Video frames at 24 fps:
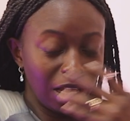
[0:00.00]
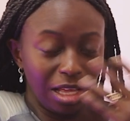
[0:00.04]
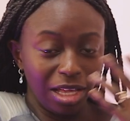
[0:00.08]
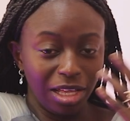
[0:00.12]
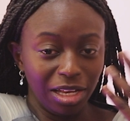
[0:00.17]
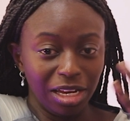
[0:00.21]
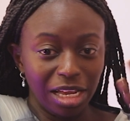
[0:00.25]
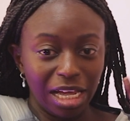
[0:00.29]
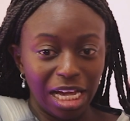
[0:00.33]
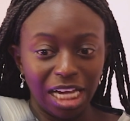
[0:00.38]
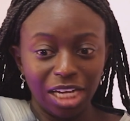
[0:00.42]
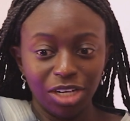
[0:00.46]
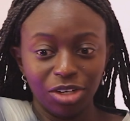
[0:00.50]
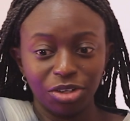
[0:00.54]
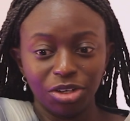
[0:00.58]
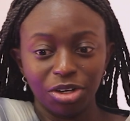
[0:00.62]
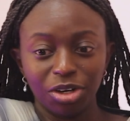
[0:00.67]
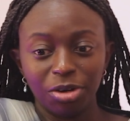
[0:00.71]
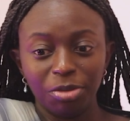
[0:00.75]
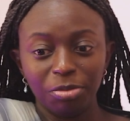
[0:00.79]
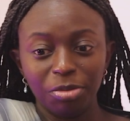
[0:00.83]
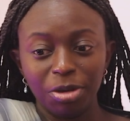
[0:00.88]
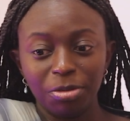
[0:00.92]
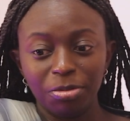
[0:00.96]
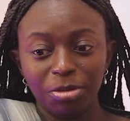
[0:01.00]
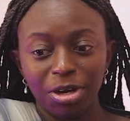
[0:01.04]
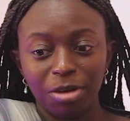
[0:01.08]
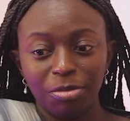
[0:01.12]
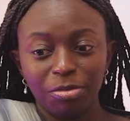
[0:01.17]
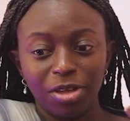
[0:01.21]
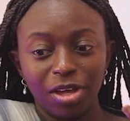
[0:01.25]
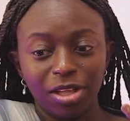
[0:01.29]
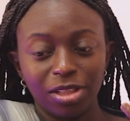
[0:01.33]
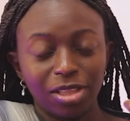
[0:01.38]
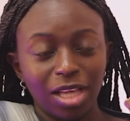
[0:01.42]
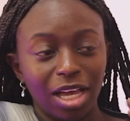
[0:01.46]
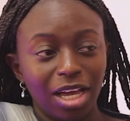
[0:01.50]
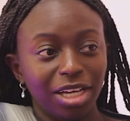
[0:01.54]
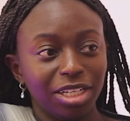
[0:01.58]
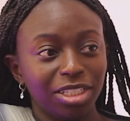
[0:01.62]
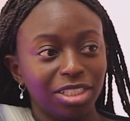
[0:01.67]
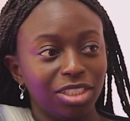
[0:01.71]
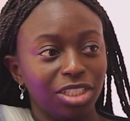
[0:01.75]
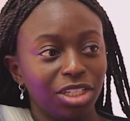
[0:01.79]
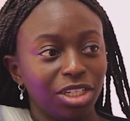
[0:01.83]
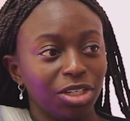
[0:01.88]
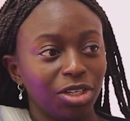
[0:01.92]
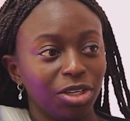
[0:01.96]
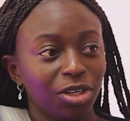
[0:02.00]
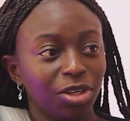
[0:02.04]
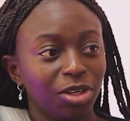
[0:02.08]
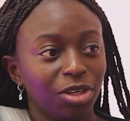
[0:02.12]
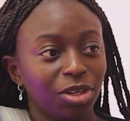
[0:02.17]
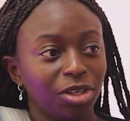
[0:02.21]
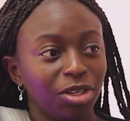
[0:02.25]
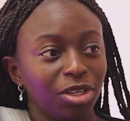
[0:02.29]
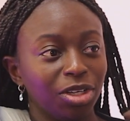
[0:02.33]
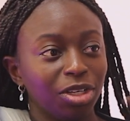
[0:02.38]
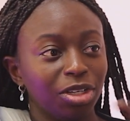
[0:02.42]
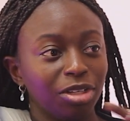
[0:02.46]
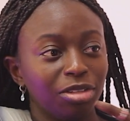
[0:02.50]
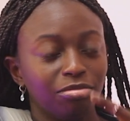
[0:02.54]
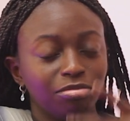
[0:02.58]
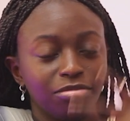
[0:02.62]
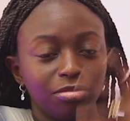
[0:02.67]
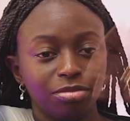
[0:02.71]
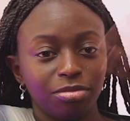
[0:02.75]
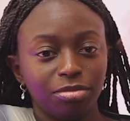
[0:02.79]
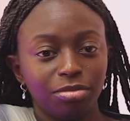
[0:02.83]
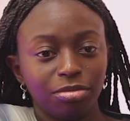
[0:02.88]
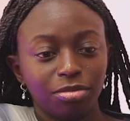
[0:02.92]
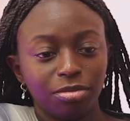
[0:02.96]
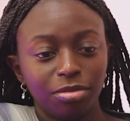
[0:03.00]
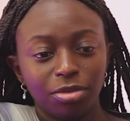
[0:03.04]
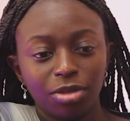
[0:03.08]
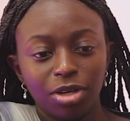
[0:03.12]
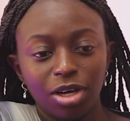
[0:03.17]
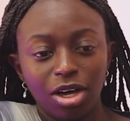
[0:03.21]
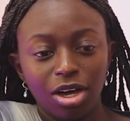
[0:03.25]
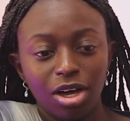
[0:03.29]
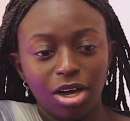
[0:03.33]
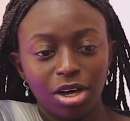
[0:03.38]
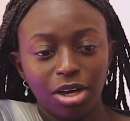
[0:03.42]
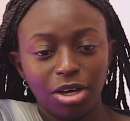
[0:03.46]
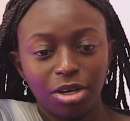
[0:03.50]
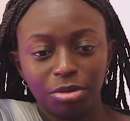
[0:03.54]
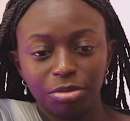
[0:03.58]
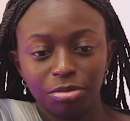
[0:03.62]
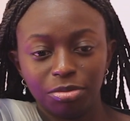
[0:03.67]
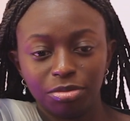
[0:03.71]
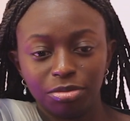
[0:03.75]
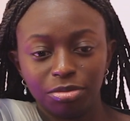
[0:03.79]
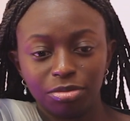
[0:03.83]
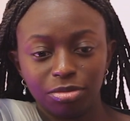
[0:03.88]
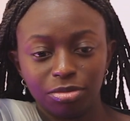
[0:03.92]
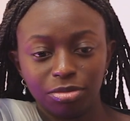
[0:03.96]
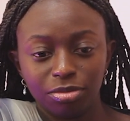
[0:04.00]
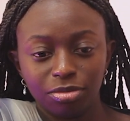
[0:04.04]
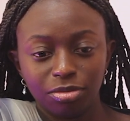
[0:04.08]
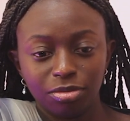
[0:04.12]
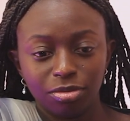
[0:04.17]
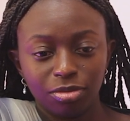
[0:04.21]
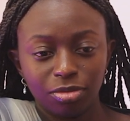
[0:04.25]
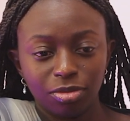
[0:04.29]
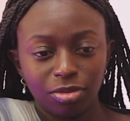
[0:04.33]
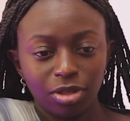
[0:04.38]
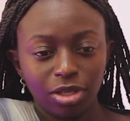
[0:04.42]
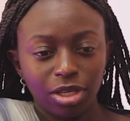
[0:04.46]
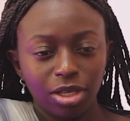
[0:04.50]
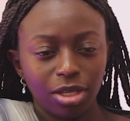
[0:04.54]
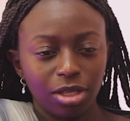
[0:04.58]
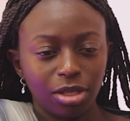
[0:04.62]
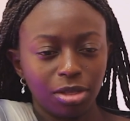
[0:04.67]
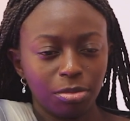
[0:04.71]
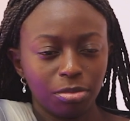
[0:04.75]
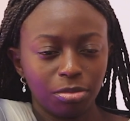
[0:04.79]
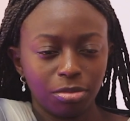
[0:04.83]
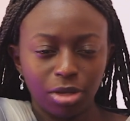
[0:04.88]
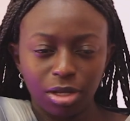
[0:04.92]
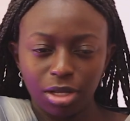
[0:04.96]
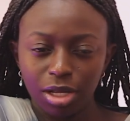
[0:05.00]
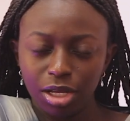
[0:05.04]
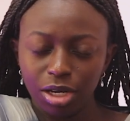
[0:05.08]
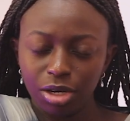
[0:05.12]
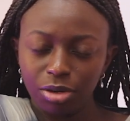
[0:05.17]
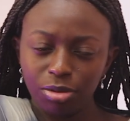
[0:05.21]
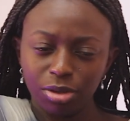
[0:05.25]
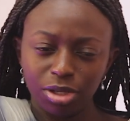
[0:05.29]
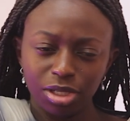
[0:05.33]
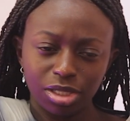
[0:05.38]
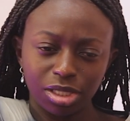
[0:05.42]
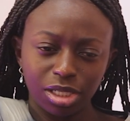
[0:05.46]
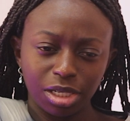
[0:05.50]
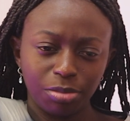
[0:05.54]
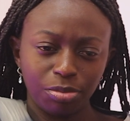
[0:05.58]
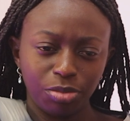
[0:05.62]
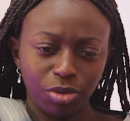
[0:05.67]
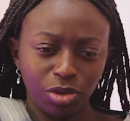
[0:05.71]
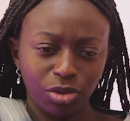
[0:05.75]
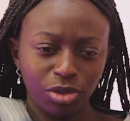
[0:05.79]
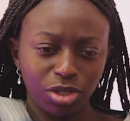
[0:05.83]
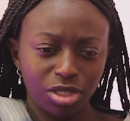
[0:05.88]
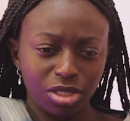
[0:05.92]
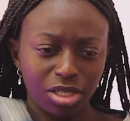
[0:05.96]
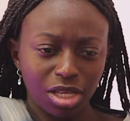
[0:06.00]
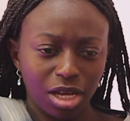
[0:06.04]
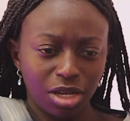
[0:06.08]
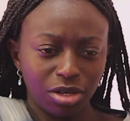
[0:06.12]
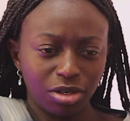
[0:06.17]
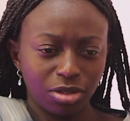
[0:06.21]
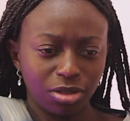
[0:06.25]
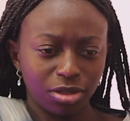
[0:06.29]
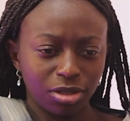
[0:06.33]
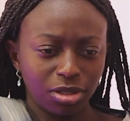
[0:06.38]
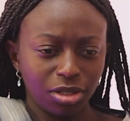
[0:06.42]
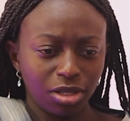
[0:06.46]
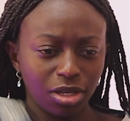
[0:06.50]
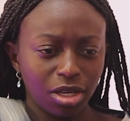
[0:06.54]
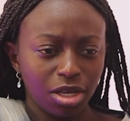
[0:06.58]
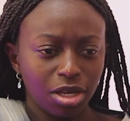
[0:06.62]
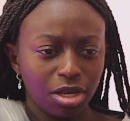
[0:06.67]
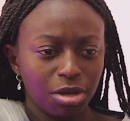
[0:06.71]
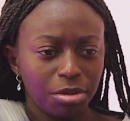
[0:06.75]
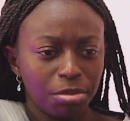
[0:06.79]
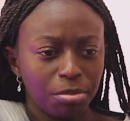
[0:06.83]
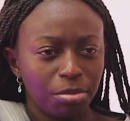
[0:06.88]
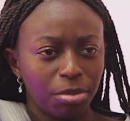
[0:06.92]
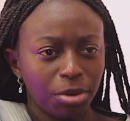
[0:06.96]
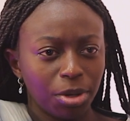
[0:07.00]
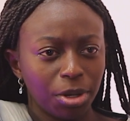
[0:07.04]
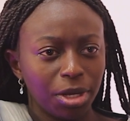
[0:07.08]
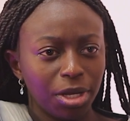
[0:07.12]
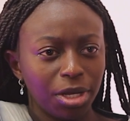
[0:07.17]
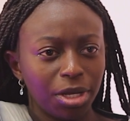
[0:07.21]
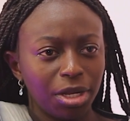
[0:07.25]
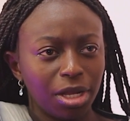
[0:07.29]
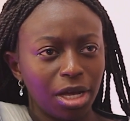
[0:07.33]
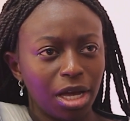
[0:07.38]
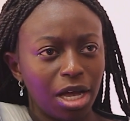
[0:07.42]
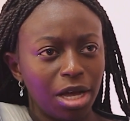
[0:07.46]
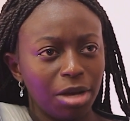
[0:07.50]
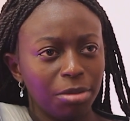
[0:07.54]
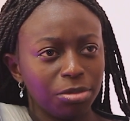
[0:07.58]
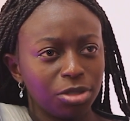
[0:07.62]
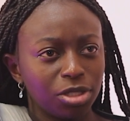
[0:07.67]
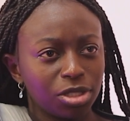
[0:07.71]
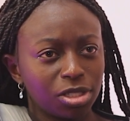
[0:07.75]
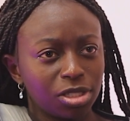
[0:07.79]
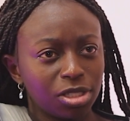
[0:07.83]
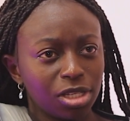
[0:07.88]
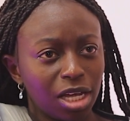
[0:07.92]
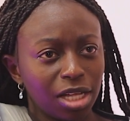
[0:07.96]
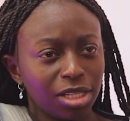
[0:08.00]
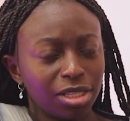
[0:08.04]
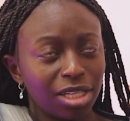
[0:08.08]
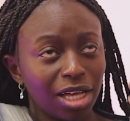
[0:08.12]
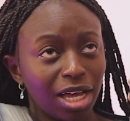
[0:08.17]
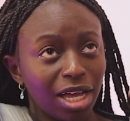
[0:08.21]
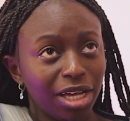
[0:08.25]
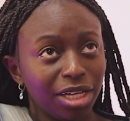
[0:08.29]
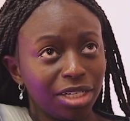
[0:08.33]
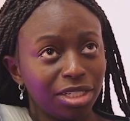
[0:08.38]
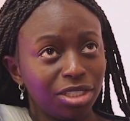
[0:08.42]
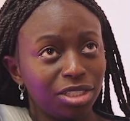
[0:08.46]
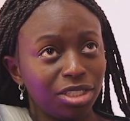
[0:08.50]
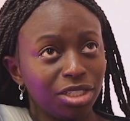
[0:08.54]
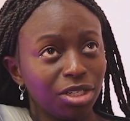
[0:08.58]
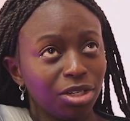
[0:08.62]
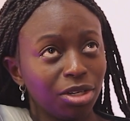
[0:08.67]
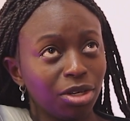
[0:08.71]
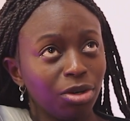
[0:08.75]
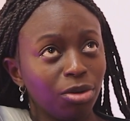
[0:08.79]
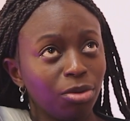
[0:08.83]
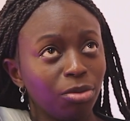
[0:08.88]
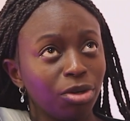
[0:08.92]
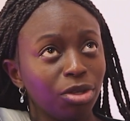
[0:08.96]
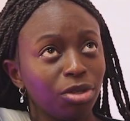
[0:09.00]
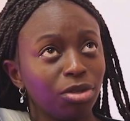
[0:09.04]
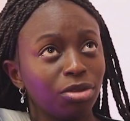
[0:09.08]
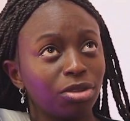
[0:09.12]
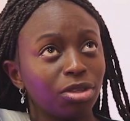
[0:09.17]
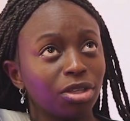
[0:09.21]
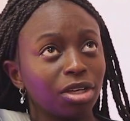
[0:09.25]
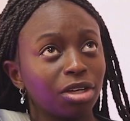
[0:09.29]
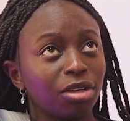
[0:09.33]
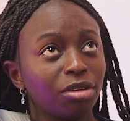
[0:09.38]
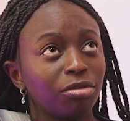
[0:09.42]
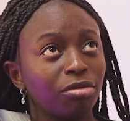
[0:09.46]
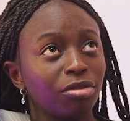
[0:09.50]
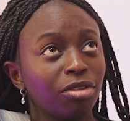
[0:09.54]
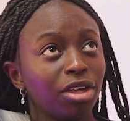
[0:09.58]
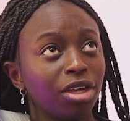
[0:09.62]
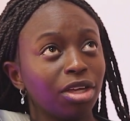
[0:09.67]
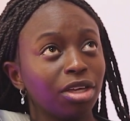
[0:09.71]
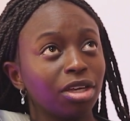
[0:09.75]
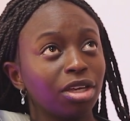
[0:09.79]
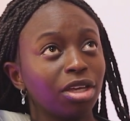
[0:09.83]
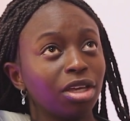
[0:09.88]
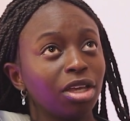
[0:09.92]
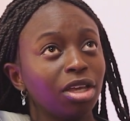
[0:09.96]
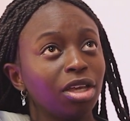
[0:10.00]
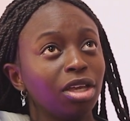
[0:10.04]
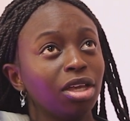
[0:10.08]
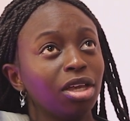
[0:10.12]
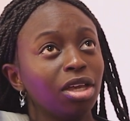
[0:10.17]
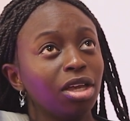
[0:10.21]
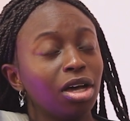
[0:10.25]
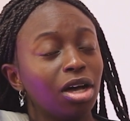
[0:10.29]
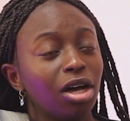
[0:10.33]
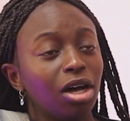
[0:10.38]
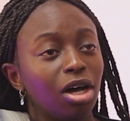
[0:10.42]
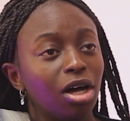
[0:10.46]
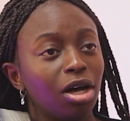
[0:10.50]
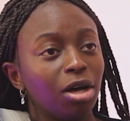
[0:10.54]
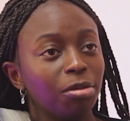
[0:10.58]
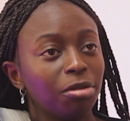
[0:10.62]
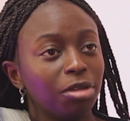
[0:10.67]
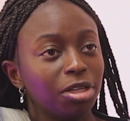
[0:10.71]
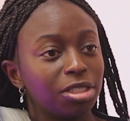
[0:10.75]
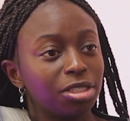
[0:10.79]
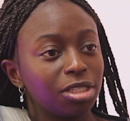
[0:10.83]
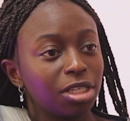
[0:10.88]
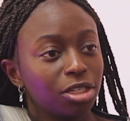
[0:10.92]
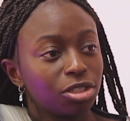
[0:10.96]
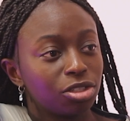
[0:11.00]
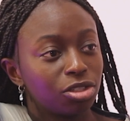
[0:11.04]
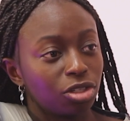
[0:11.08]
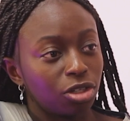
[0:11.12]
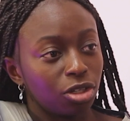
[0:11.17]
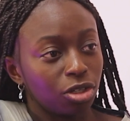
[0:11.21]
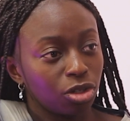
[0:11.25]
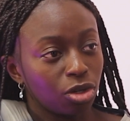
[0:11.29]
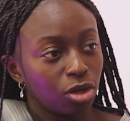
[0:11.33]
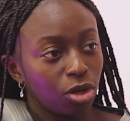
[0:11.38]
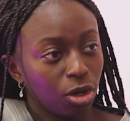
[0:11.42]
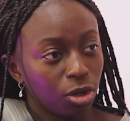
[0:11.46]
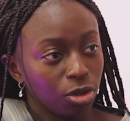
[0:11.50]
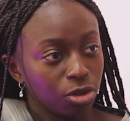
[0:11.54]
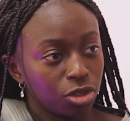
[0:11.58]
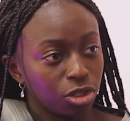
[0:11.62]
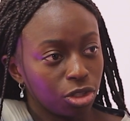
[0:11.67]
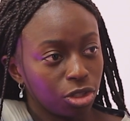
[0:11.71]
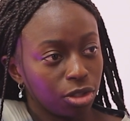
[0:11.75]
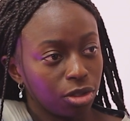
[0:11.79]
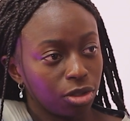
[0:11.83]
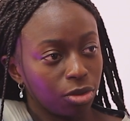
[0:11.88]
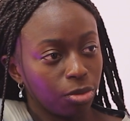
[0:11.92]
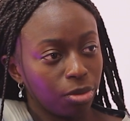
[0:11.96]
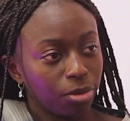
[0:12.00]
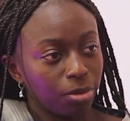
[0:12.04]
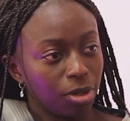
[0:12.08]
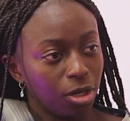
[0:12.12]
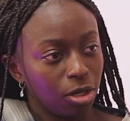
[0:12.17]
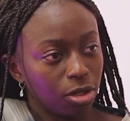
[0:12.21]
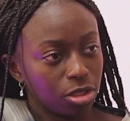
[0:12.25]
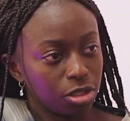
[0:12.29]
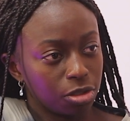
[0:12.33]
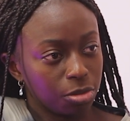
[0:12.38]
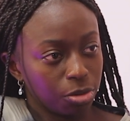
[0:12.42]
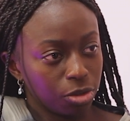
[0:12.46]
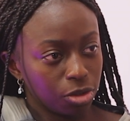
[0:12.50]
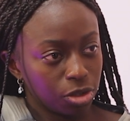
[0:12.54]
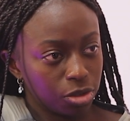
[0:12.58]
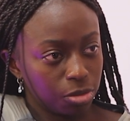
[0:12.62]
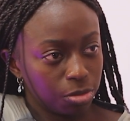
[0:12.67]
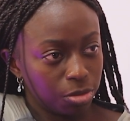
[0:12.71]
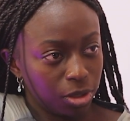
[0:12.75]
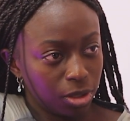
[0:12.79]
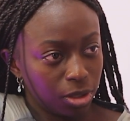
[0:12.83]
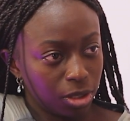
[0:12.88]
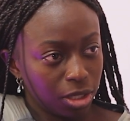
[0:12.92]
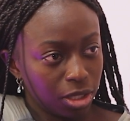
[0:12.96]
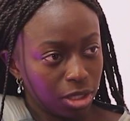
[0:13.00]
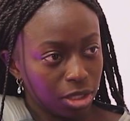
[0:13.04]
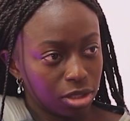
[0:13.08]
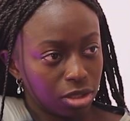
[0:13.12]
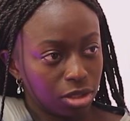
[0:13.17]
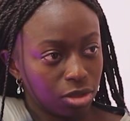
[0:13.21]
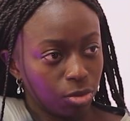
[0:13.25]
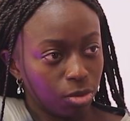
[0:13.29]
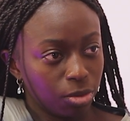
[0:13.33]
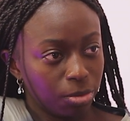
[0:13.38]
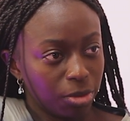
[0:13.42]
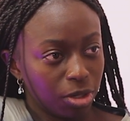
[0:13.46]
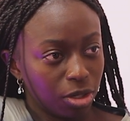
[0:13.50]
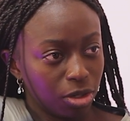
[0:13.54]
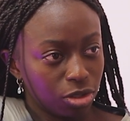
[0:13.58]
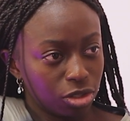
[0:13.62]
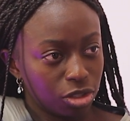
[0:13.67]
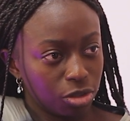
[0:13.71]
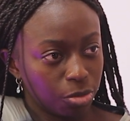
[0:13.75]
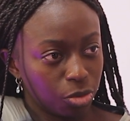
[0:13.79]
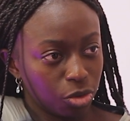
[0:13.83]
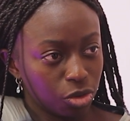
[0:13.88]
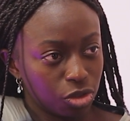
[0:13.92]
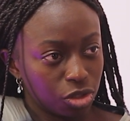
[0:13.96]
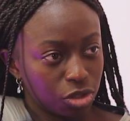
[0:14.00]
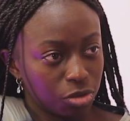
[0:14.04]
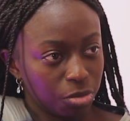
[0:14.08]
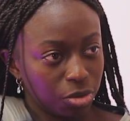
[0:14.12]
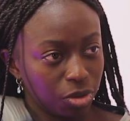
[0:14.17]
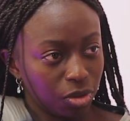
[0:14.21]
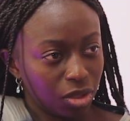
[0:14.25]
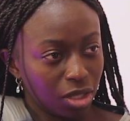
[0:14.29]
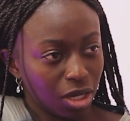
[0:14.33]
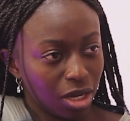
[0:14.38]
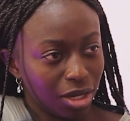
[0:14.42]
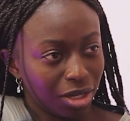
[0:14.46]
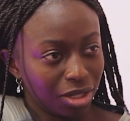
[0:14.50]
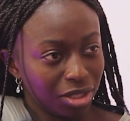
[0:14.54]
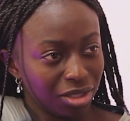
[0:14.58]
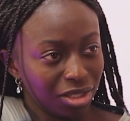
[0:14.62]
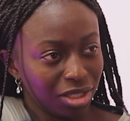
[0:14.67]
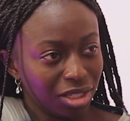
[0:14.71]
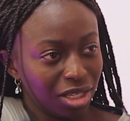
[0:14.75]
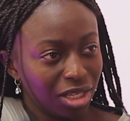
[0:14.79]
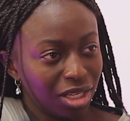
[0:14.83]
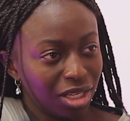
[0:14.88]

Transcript: And I don't know, maybe I'm not the ideal, um, I don't want to say beauty standard, but I'm just not the ideal when you think of, like, uh, let's say a certain culture, the women are supposed to be this, the women are supposed to be that.